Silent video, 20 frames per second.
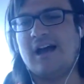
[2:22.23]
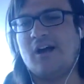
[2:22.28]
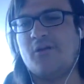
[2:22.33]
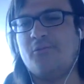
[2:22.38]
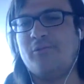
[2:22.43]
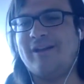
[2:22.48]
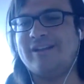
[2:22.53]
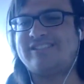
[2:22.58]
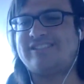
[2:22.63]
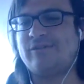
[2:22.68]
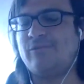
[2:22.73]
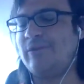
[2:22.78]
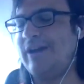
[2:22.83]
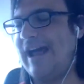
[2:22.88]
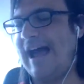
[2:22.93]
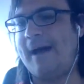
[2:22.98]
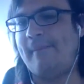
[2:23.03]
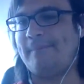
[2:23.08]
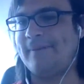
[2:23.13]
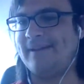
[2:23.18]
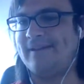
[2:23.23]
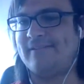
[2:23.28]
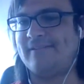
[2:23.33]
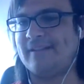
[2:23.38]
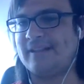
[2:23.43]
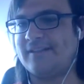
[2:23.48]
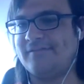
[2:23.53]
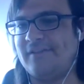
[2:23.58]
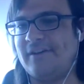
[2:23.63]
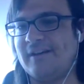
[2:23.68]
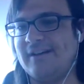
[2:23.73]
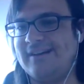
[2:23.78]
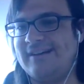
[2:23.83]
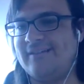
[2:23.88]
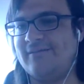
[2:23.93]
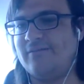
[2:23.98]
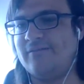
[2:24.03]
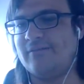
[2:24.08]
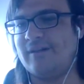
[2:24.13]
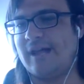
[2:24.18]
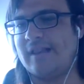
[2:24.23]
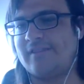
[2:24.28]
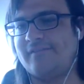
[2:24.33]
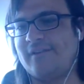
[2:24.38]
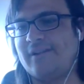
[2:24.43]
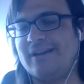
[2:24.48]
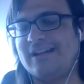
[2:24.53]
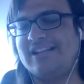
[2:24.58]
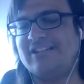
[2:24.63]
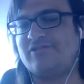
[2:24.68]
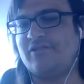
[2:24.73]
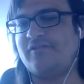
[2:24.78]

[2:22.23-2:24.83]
we can see we're happy at the very least.